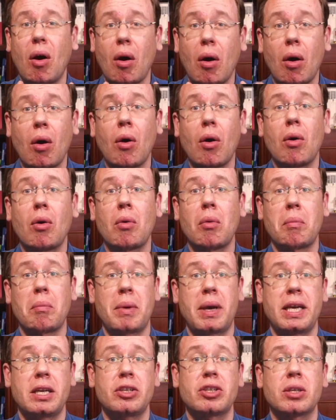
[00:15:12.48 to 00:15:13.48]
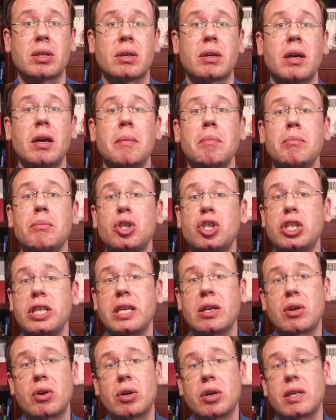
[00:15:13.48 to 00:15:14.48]
all major
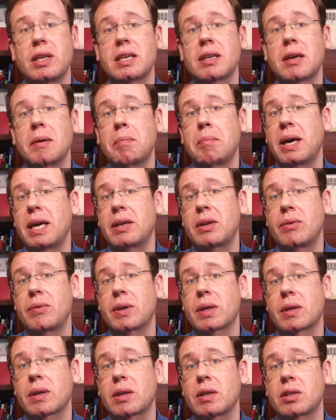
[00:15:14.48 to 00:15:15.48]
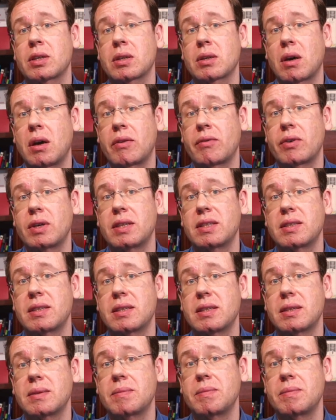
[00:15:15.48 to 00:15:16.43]
machine learning and pattern recognition conferences.